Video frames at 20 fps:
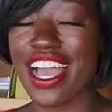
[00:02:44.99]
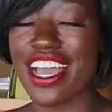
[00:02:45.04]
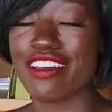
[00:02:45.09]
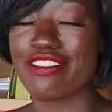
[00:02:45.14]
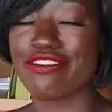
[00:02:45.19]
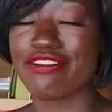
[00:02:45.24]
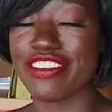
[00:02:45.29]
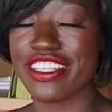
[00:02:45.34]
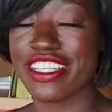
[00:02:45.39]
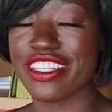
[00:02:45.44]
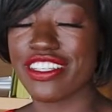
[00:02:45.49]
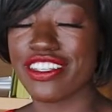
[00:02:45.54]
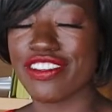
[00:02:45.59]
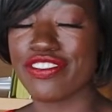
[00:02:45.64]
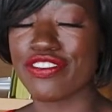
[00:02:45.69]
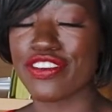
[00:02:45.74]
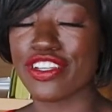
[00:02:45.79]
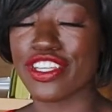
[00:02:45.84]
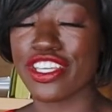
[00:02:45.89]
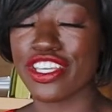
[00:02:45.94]
I feel
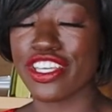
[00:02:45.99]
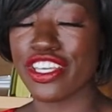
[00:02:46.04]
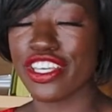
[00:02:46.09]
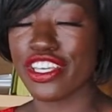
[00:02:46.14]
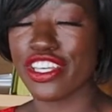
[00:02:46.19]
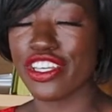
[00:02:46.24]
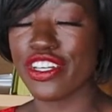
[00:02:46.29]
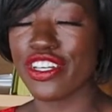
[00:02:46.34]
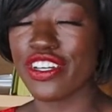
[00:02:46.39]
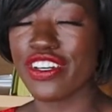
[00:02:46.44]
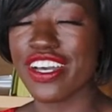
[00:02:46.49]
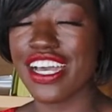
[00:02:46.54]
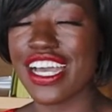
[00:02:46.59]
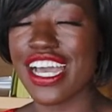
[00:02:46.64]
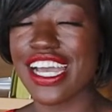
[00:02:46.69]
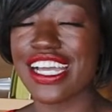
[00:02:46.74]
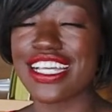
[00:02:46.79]
for you.